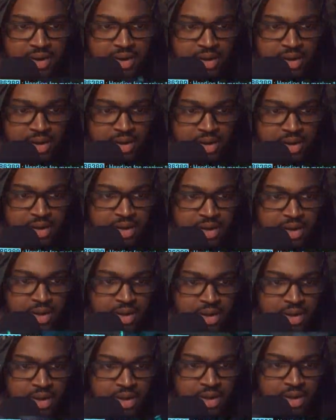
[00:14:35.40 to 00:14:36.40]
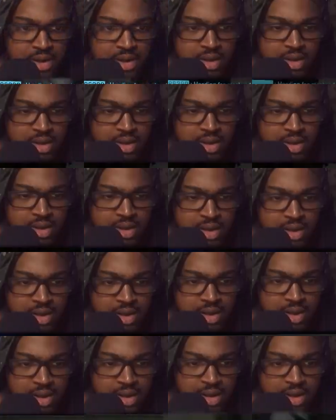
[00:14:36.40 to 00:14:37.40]

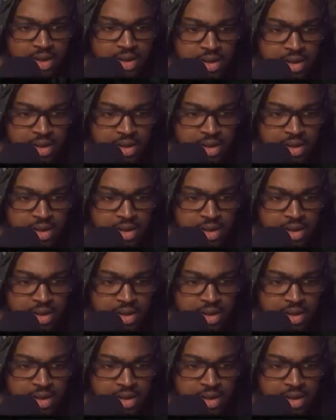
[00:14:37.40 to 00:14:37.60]
(no one is talking)